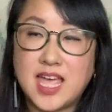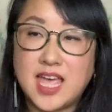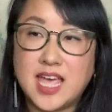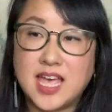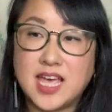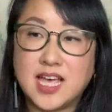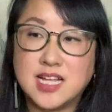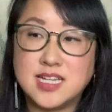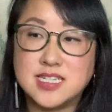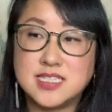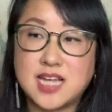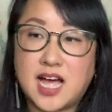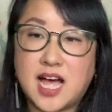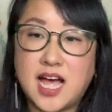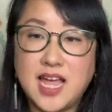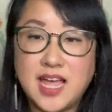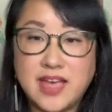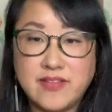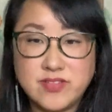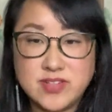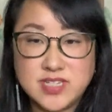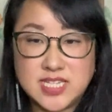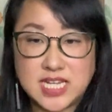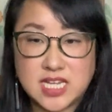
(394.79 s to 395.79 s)
And I
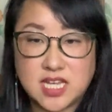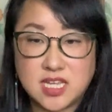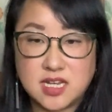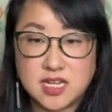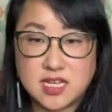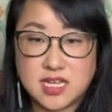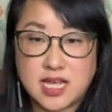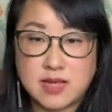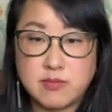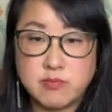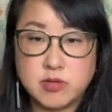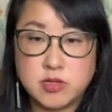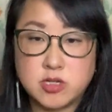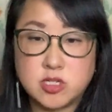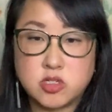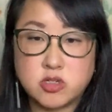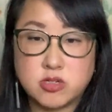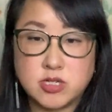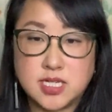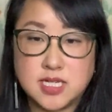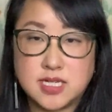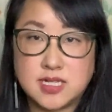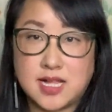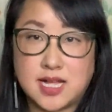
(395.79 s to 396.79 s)
haven't taken a
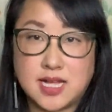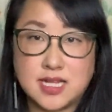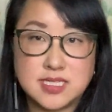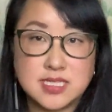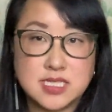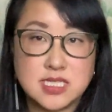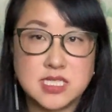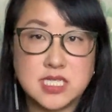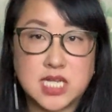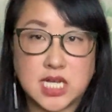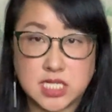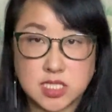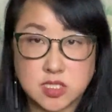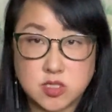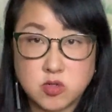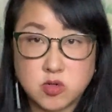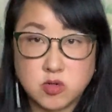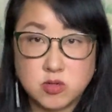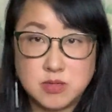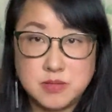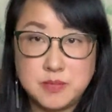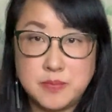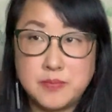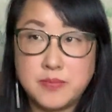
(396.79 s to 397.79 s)
chemistry class since high
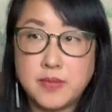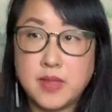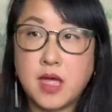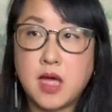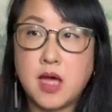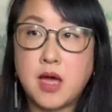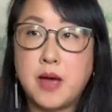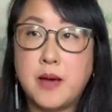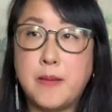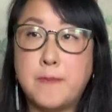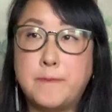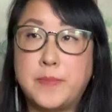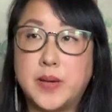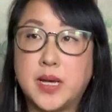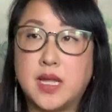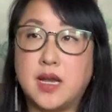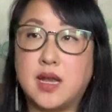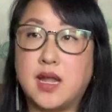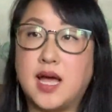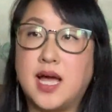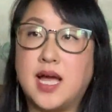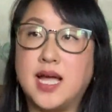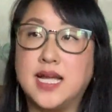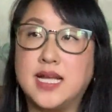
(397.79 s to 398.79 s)
school, but
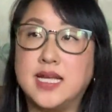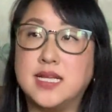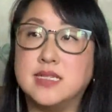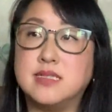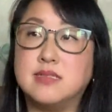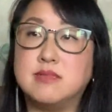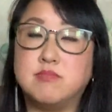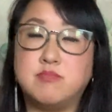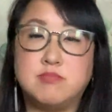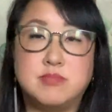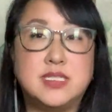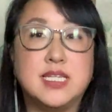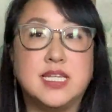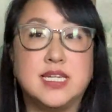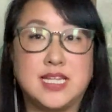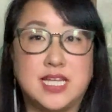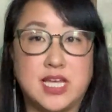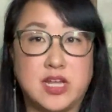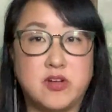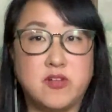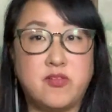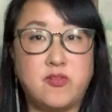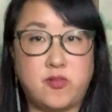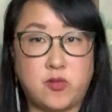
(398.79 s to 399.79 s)
I did
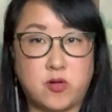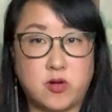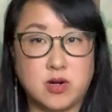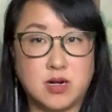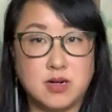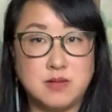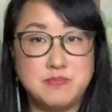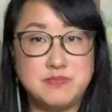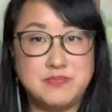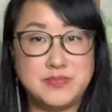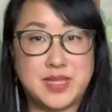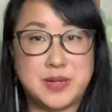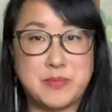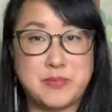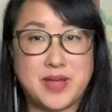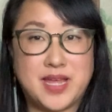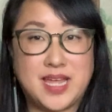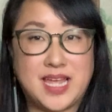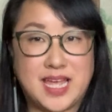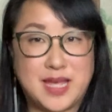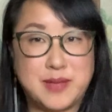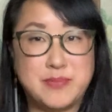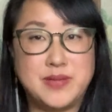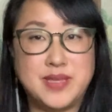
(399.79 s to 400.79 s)
get a 4 in my
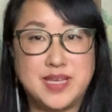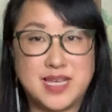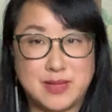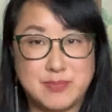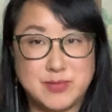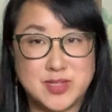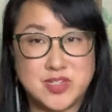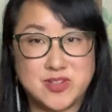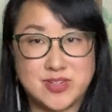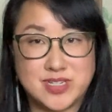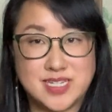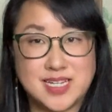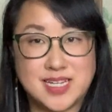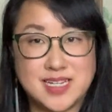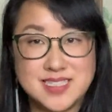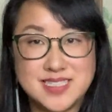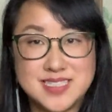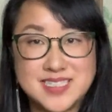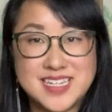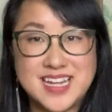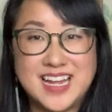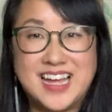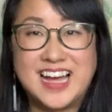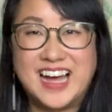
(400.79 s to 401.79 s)
AP chemistry
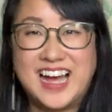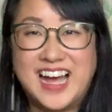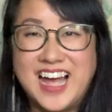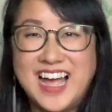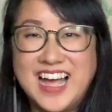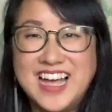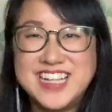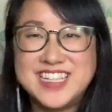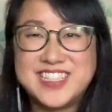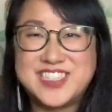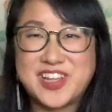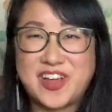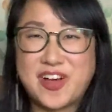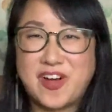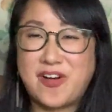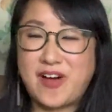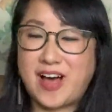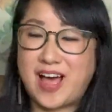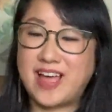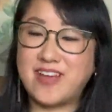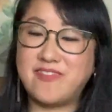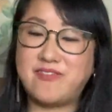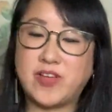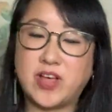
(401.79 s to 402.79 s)
test. So
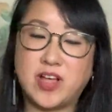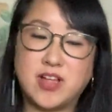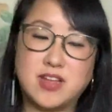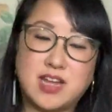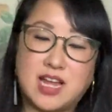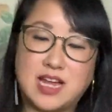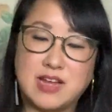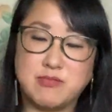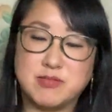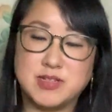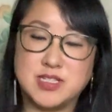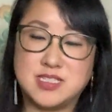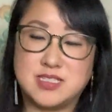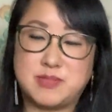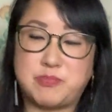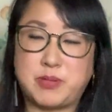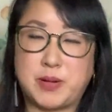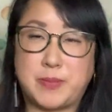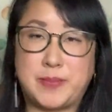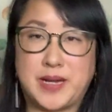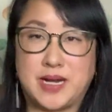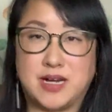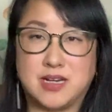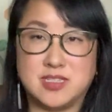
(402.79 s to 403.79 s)
I felt I was
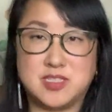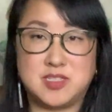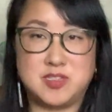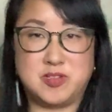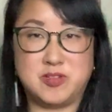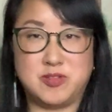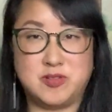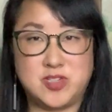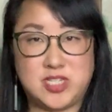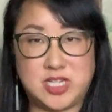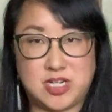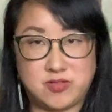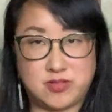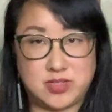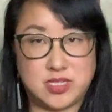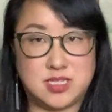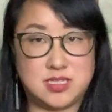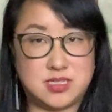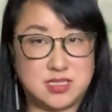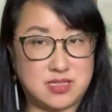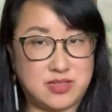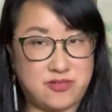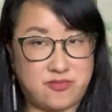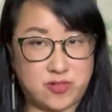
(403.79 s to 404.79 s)
prepared to share
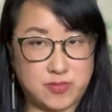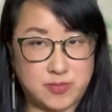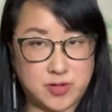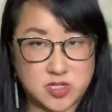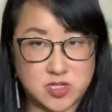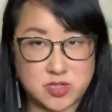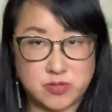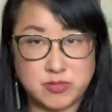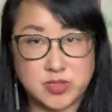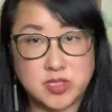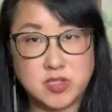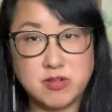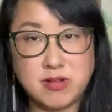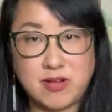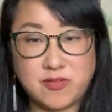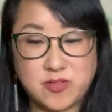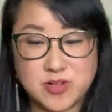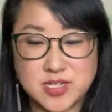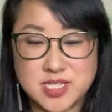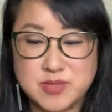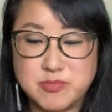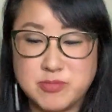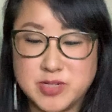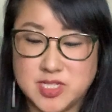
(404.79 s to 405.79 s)
this information with you after
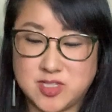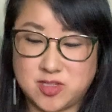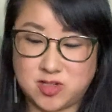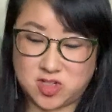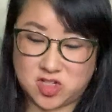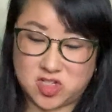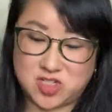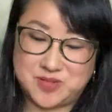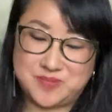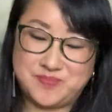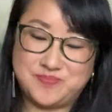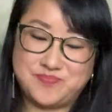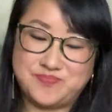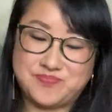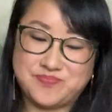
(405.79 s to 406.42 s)
some research.